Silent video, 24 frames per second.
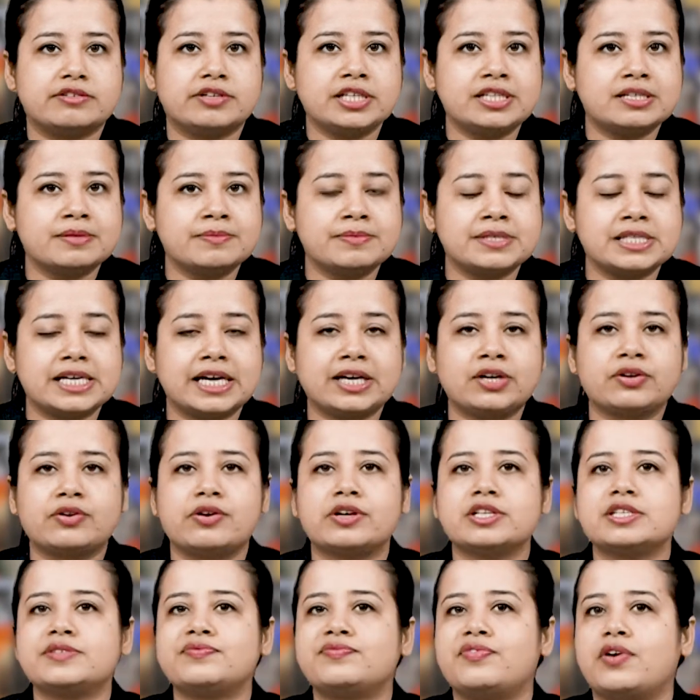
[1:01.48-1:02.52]
rhythms
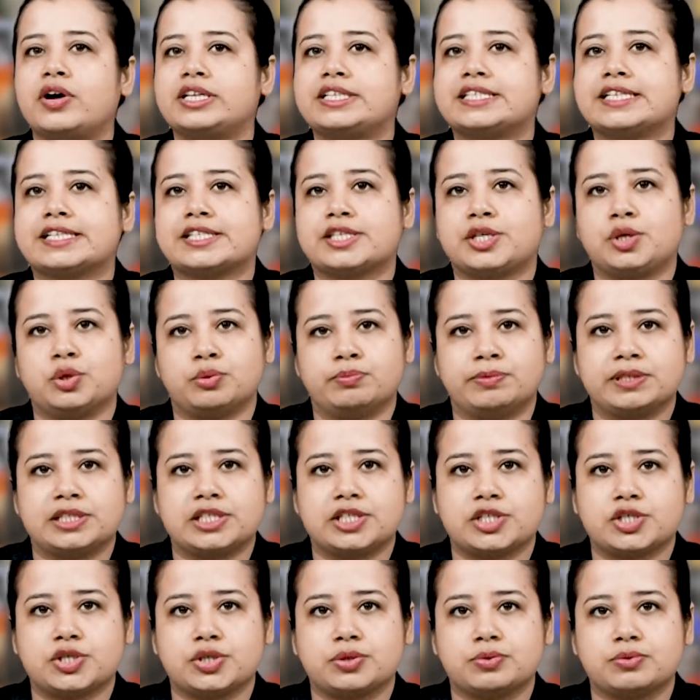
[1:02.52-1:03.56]
across 46 human
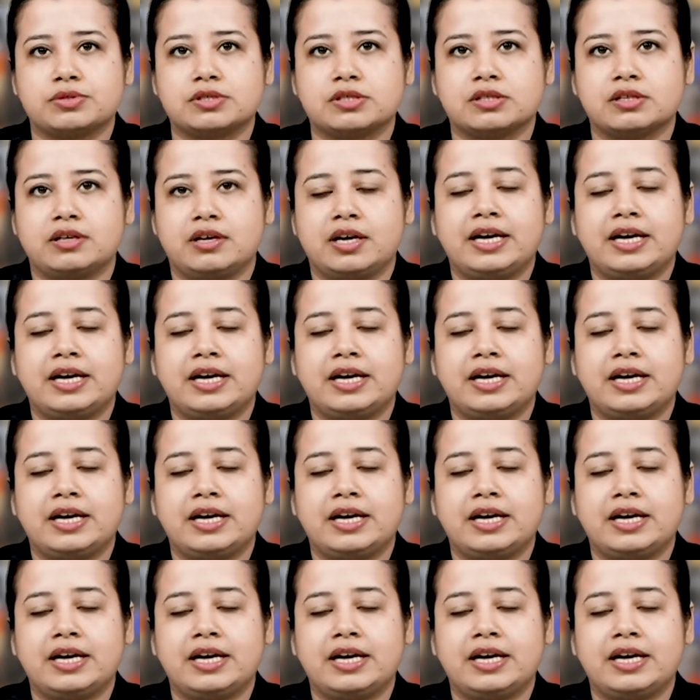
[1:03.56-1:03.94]
tissues.